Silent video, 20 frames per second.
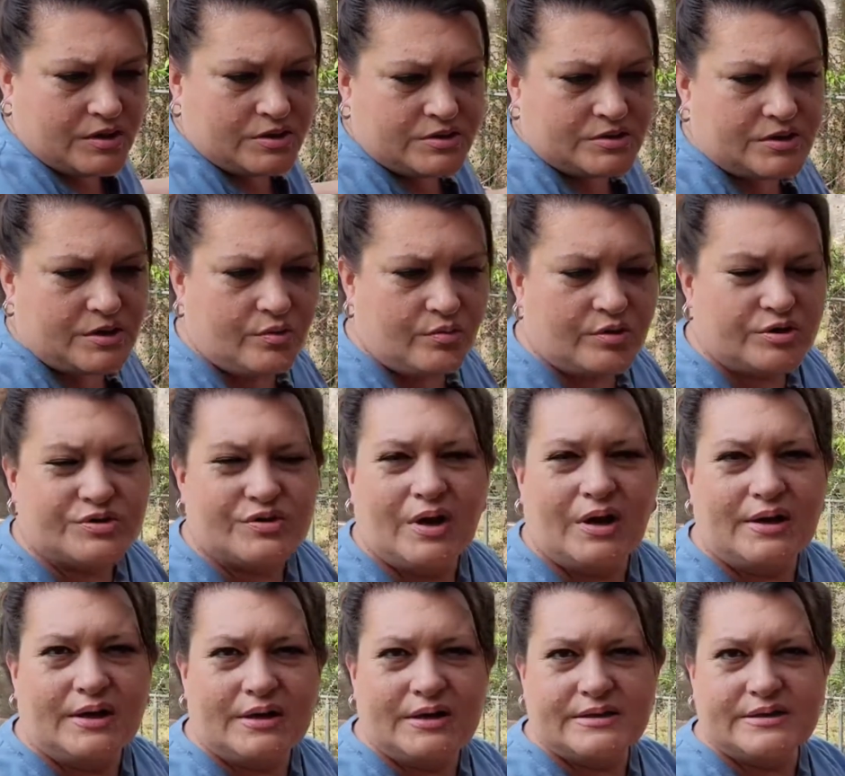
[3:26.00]
So we're
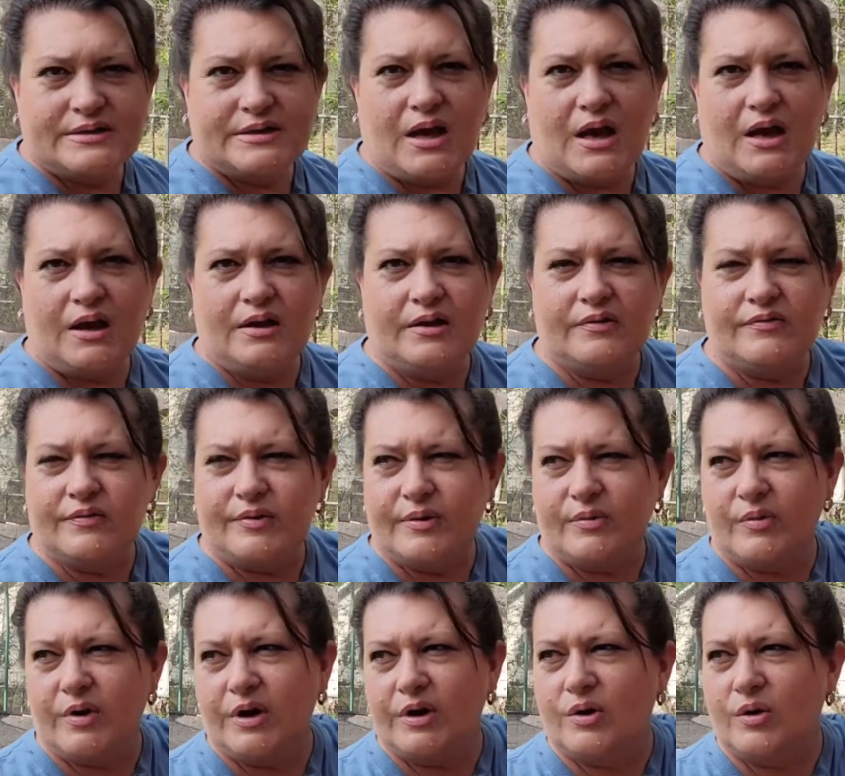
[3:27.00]
trying to decide if we
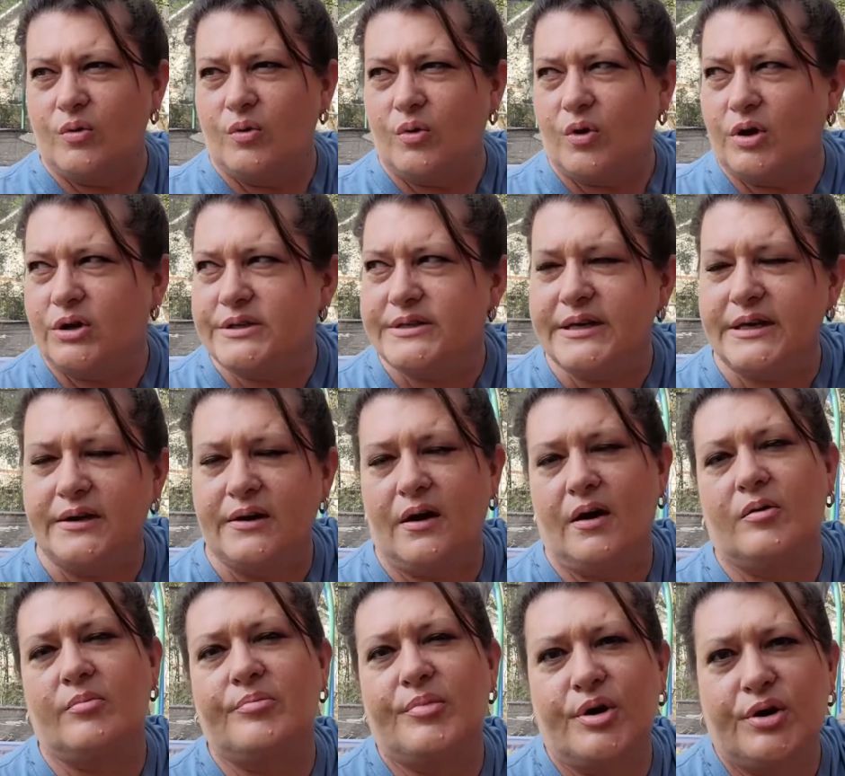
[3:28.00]
want to quarantine
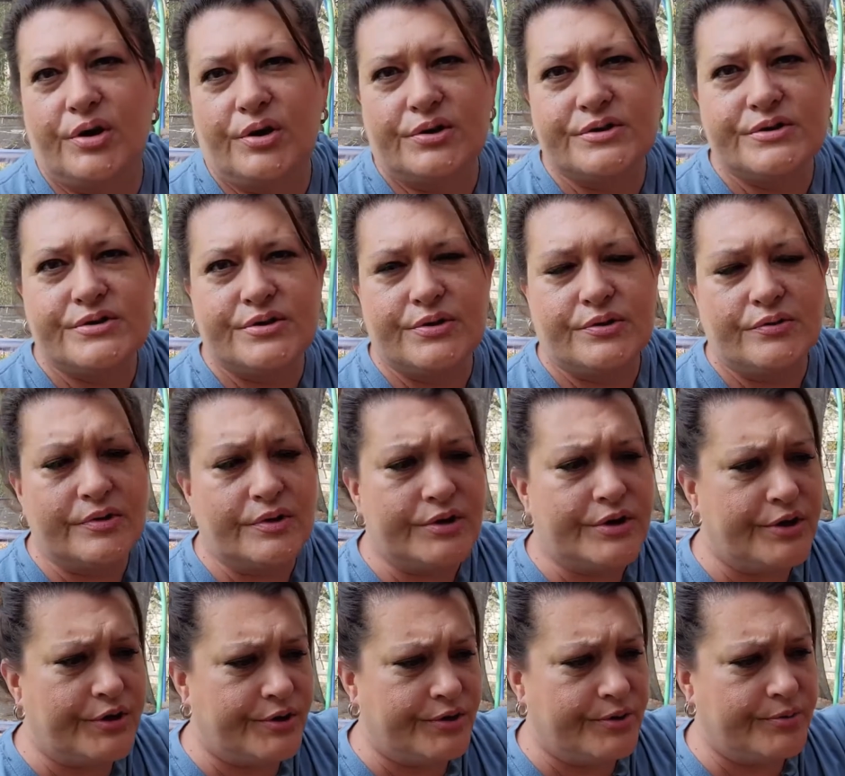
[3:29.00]
our birds to their
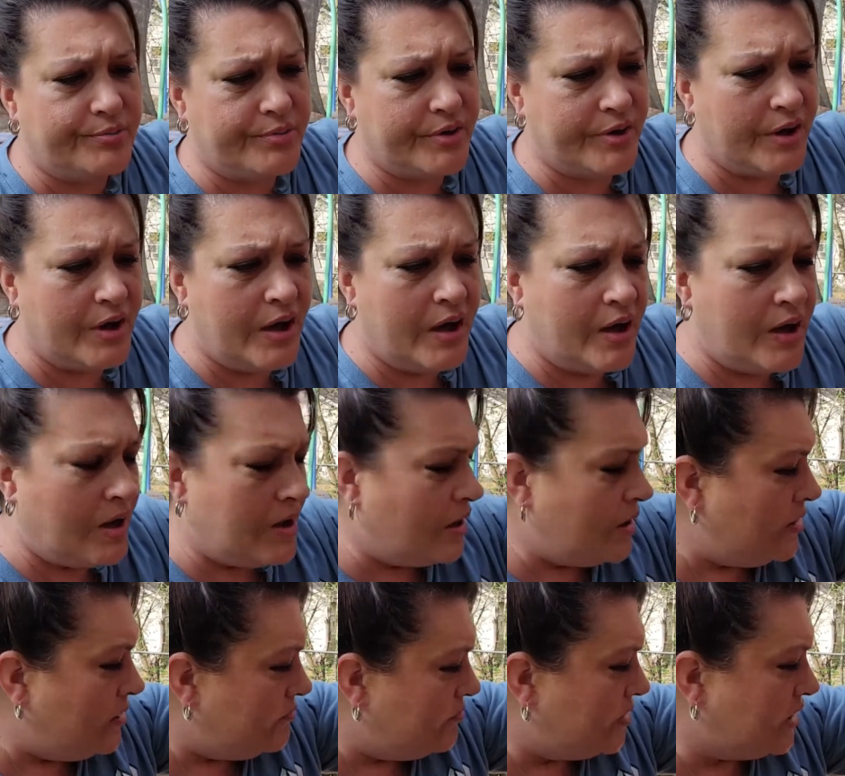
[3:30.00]
coop
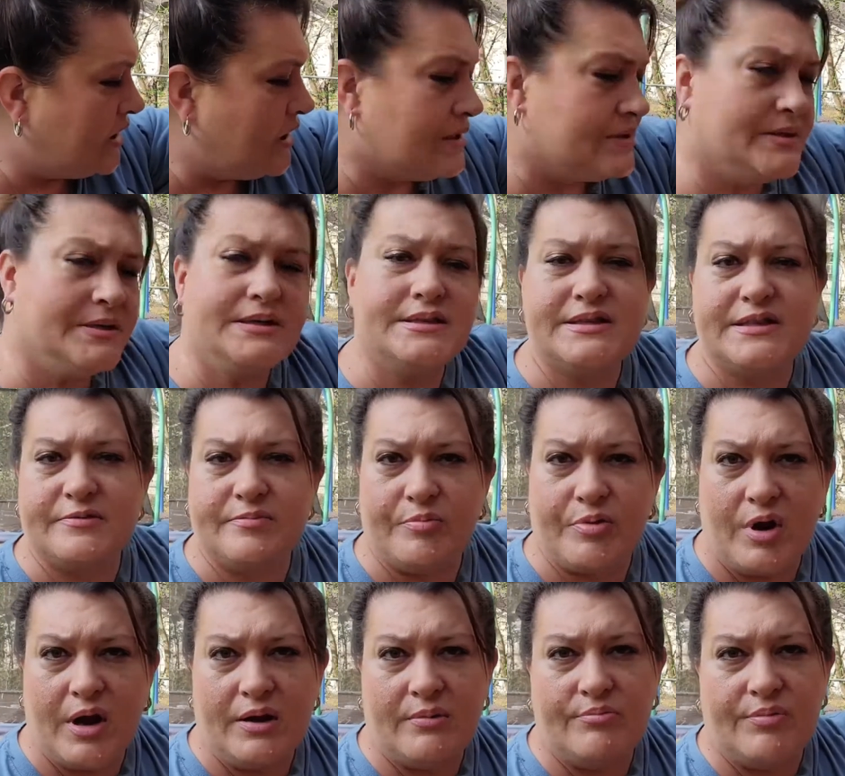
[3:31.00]
because it's
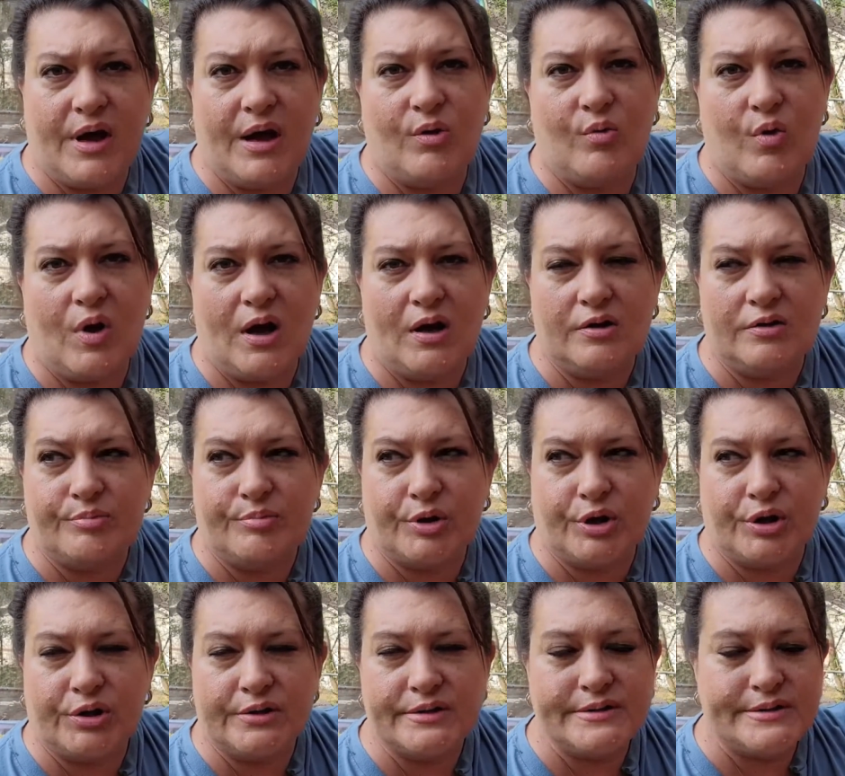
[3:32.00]
spread by wild
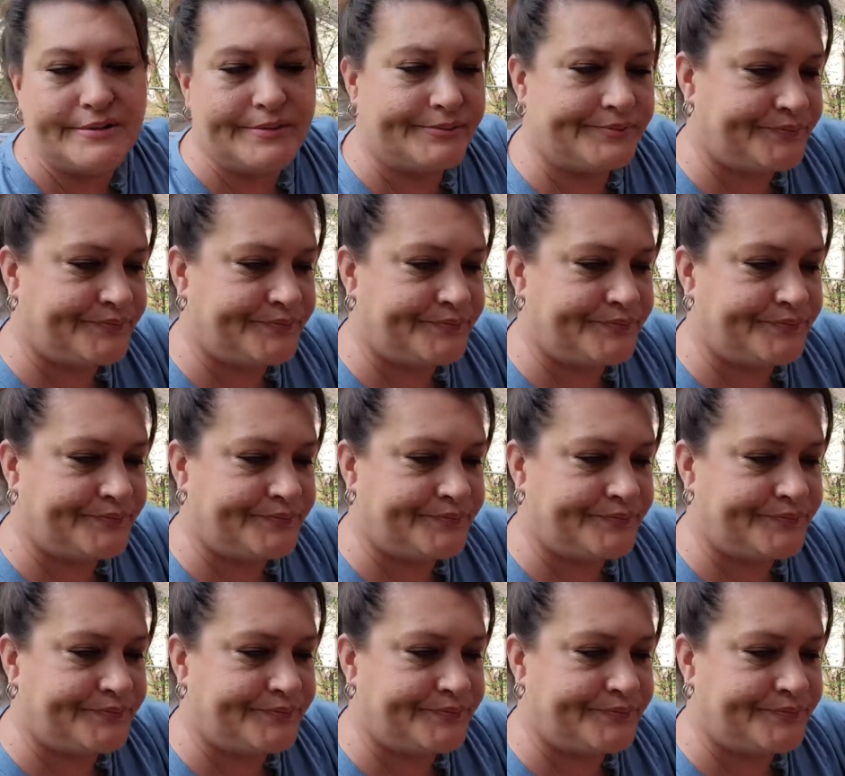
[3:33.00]
birds.